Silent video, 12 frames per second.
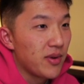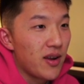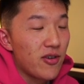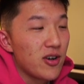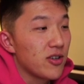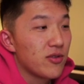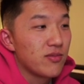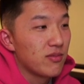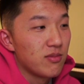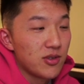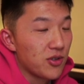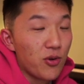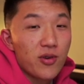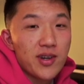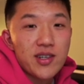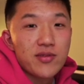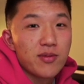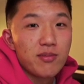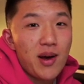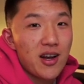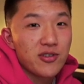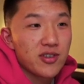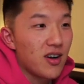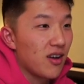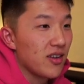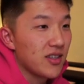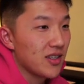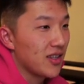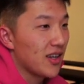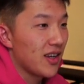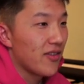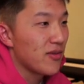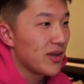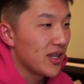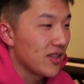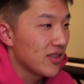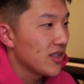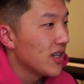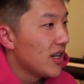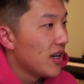but I've heard stories from Patrick Collins and like everybody else